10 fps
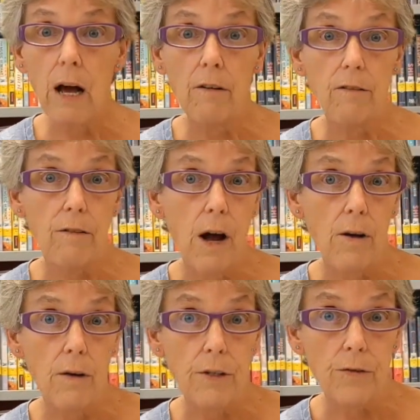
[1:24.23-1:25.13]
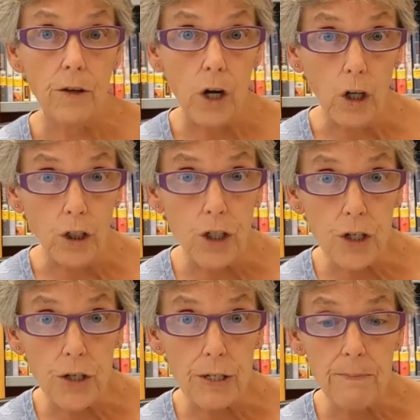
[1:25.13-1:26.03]
of different
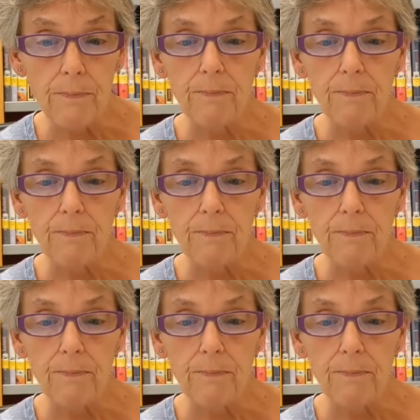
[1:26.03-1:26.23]
cultures,